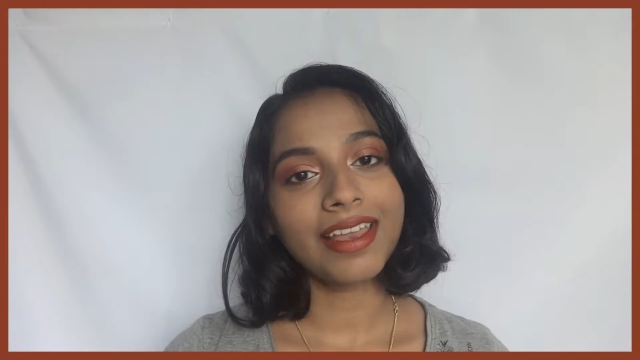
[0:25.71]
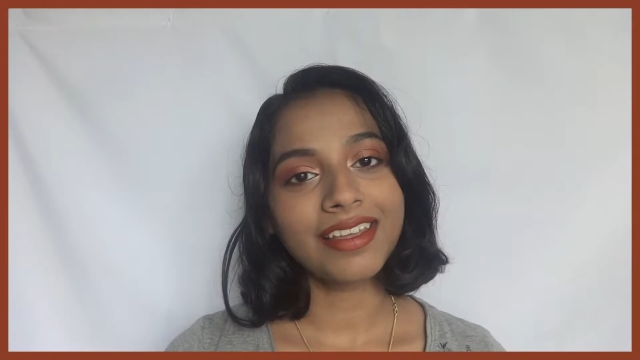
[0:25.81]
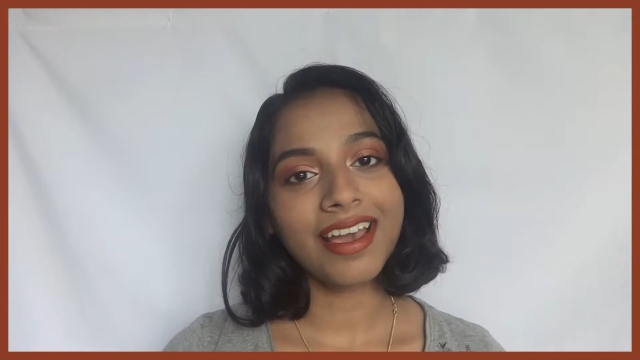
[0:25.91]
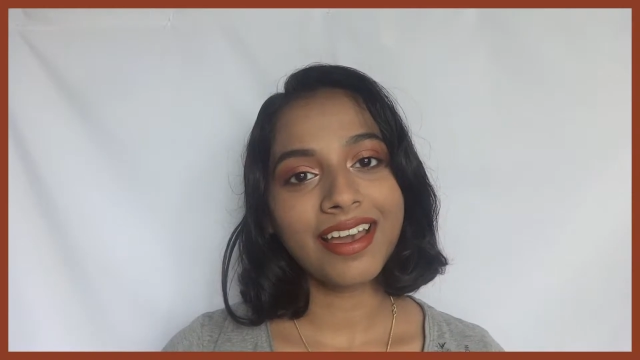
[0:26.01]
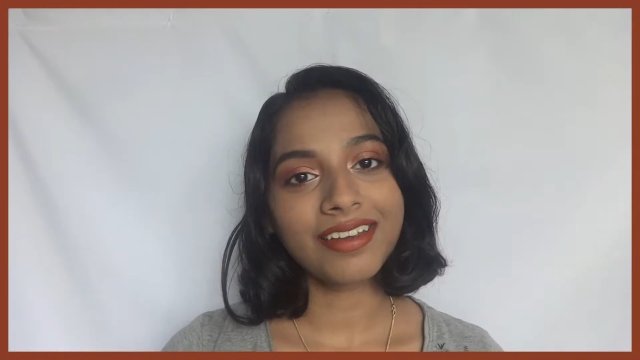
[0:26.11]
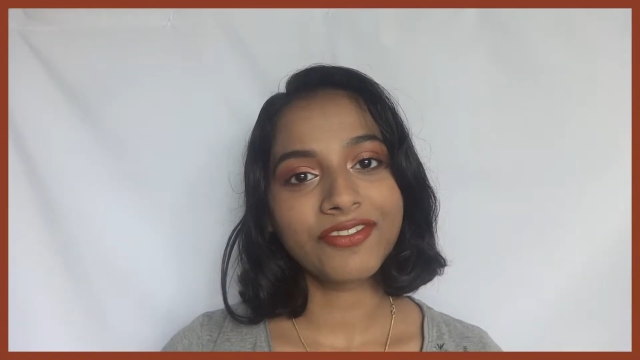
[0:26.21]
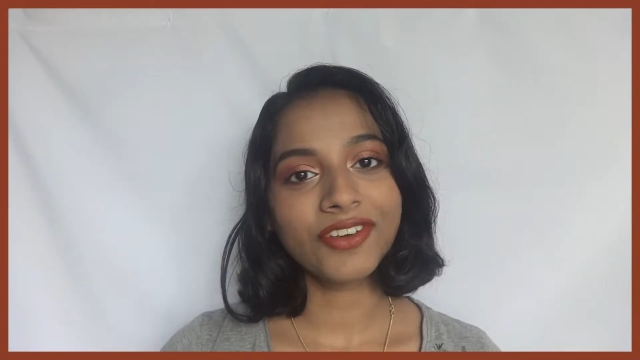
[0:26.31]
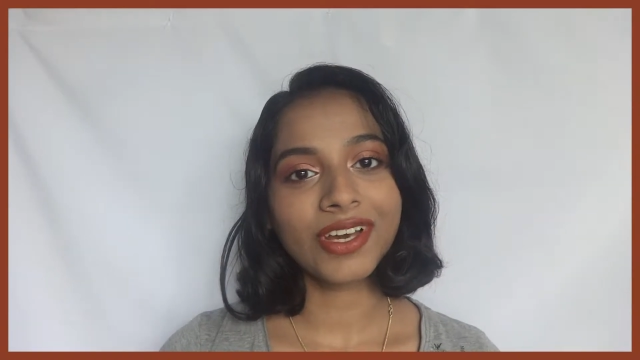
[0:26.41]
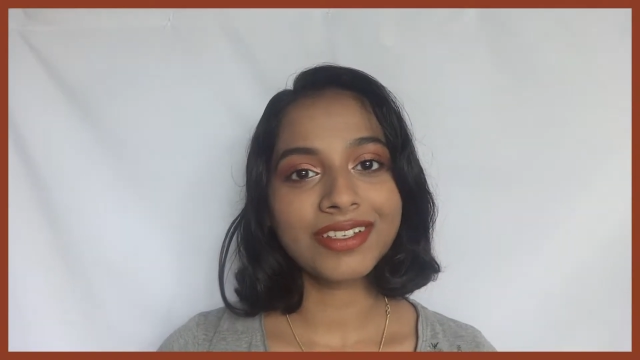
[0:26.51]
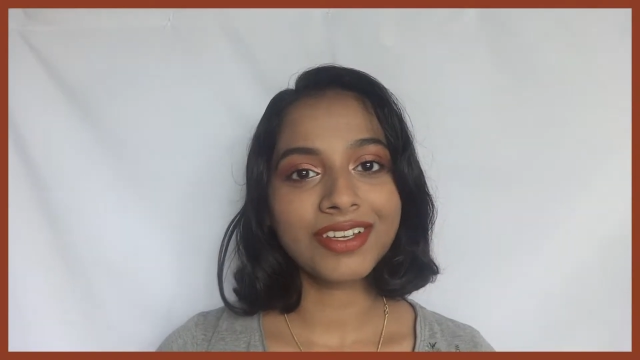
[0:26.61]
and yeah,
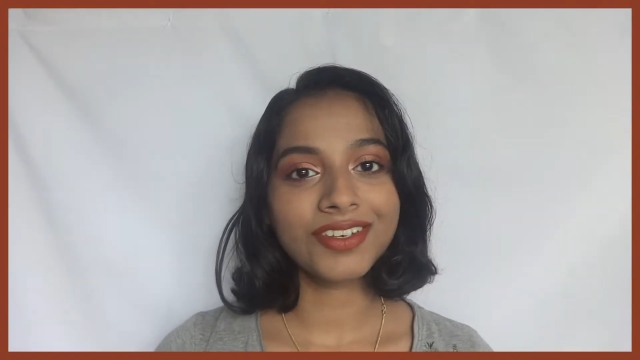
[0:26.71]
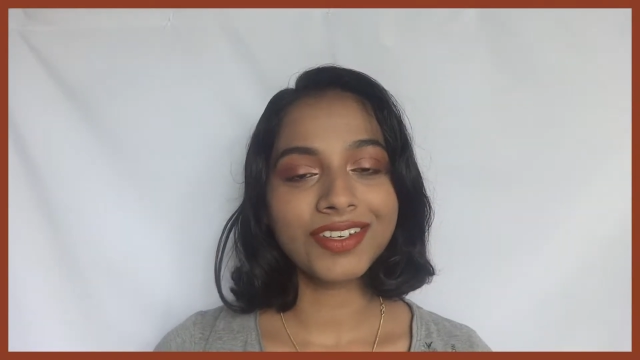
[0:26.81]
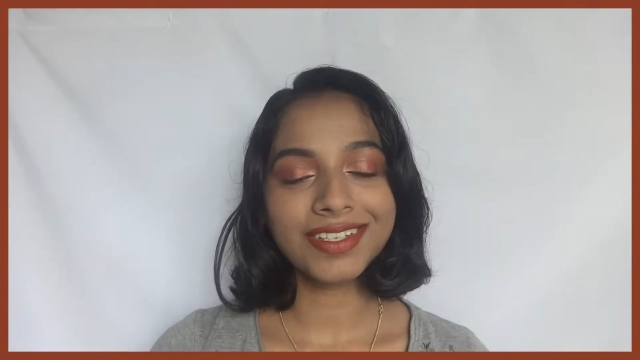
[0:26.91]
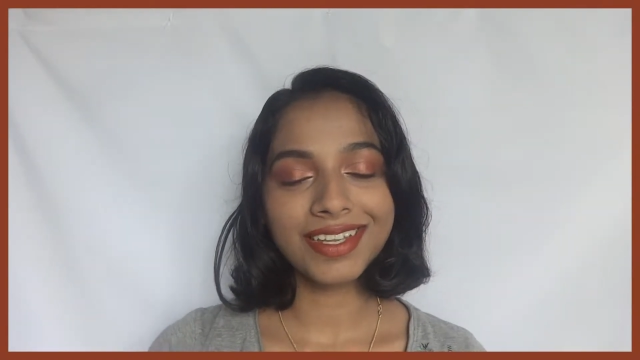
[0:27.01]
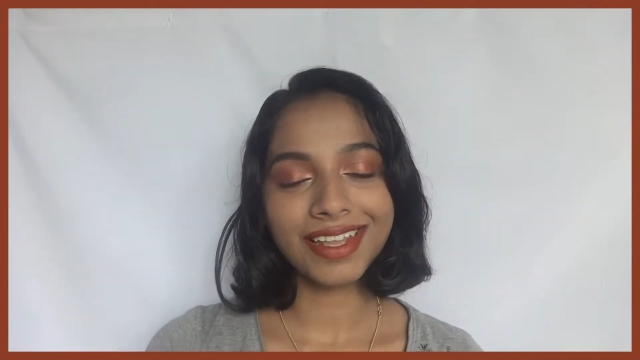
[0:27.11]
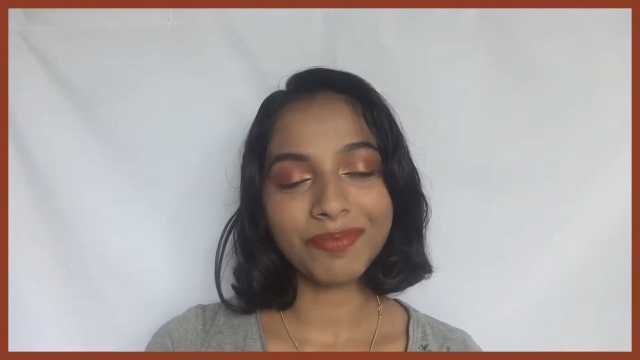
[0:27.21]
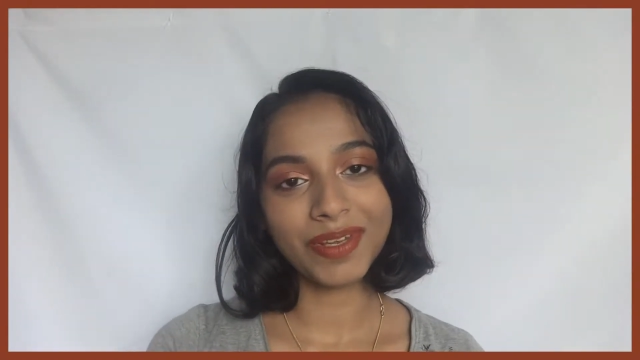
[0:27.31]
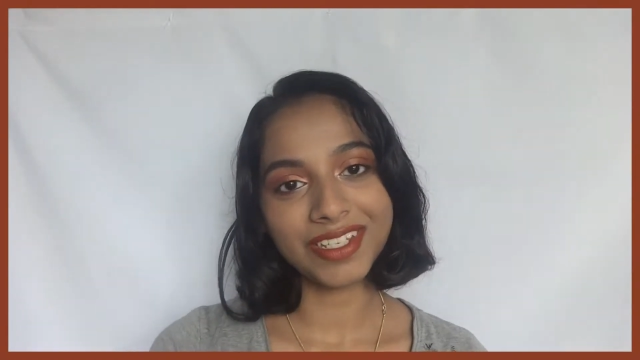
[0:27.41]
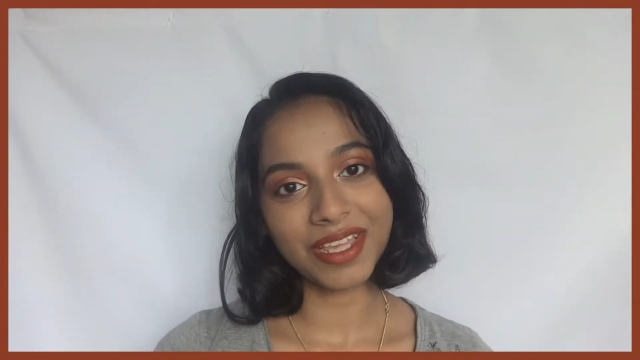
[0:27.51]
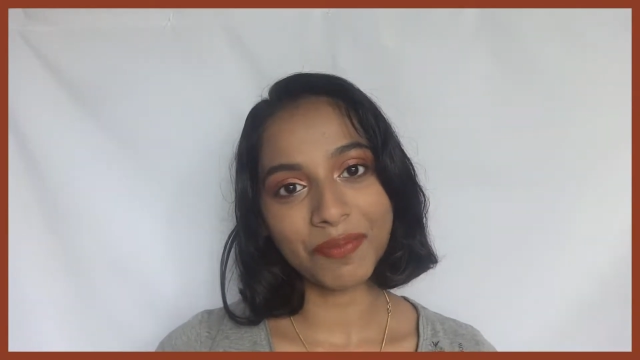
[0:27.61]
if you guys are interested then
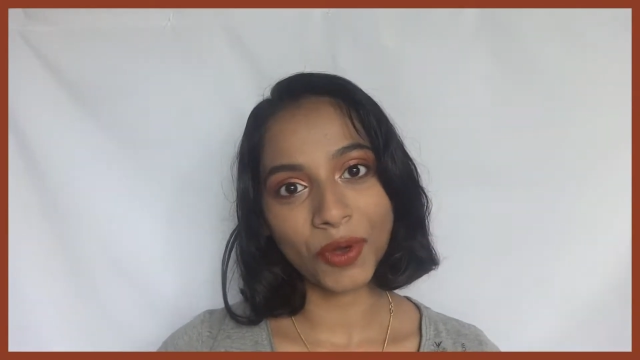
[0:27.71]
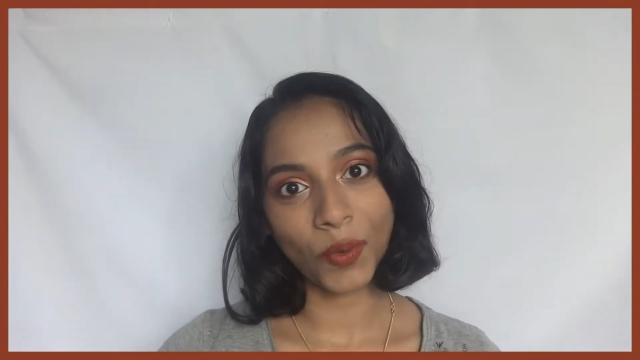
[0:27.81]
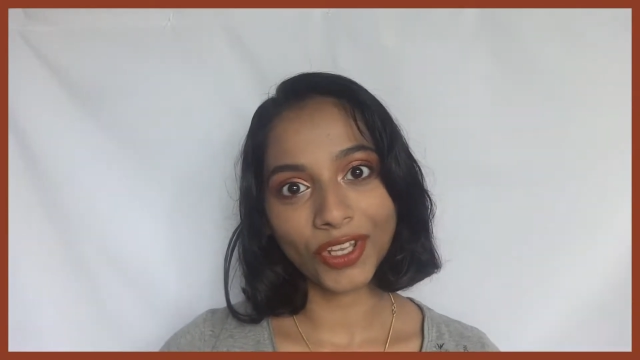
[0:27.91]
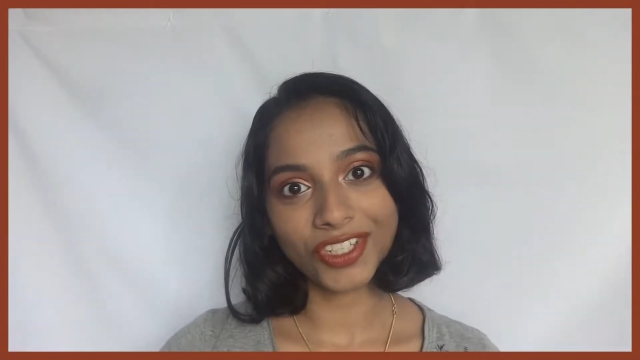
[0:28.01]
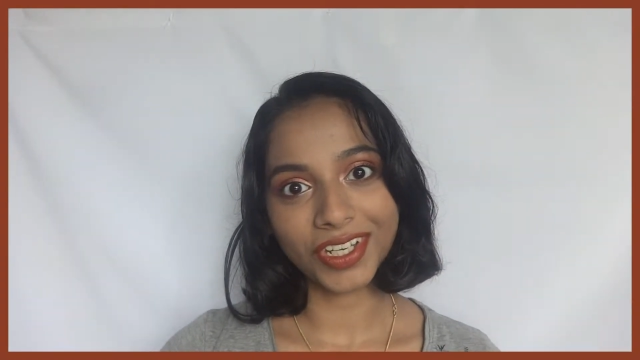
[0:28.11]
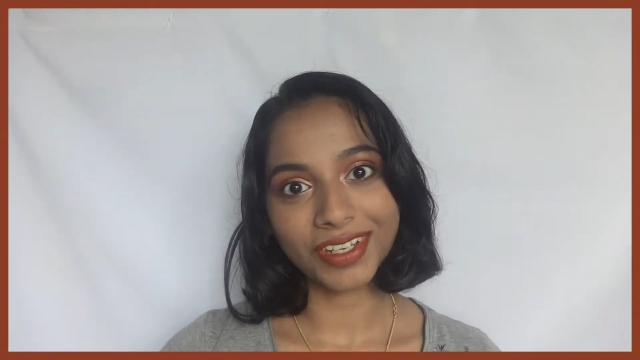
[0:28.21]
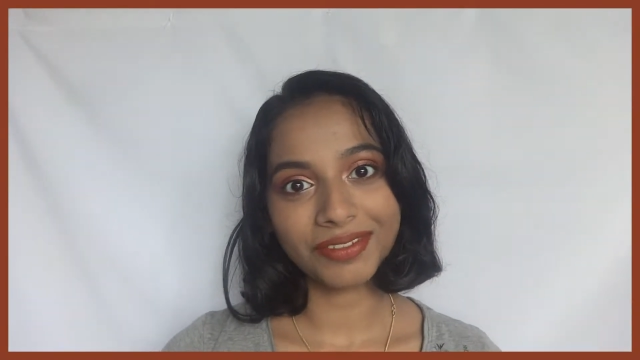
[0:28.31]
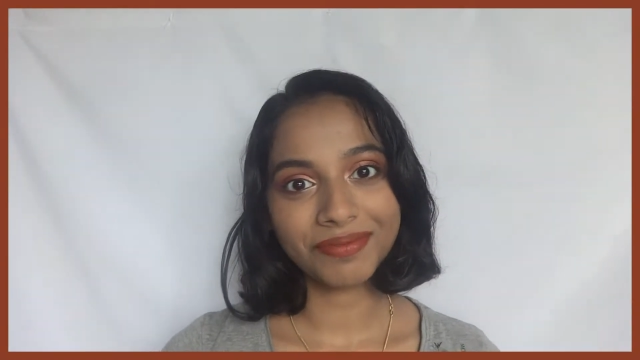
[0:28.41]
please keep on watching.